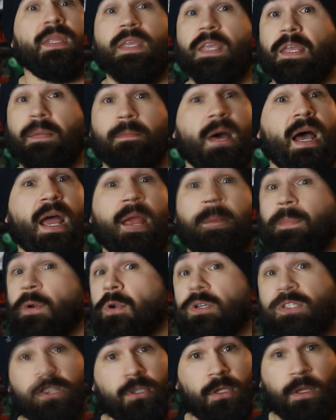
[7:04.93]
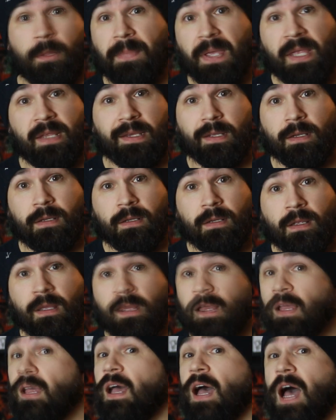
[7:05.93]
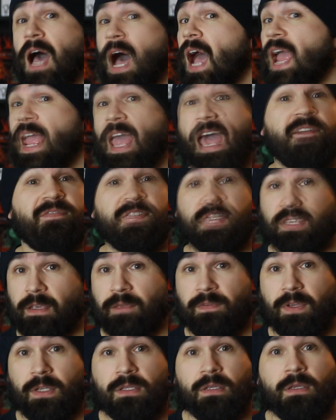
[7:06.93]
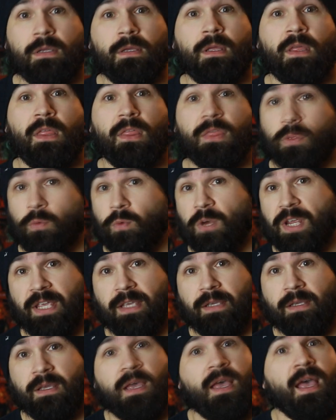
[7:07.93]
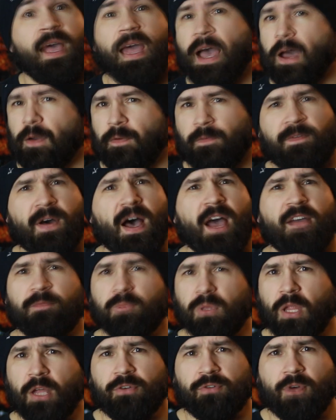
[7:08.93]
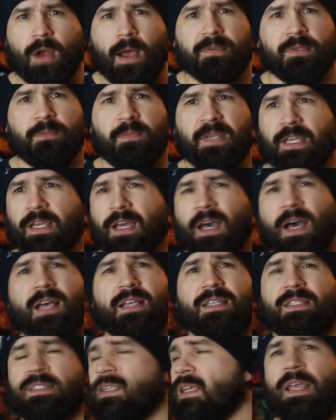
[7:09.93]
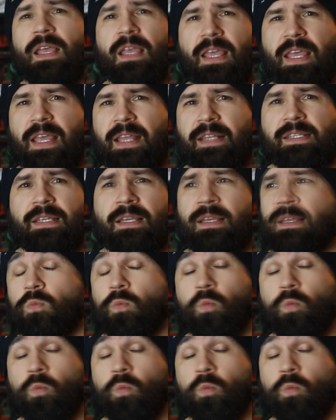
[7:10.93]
In my personal opinion, I have to give it 3 out of 5 blood drops because it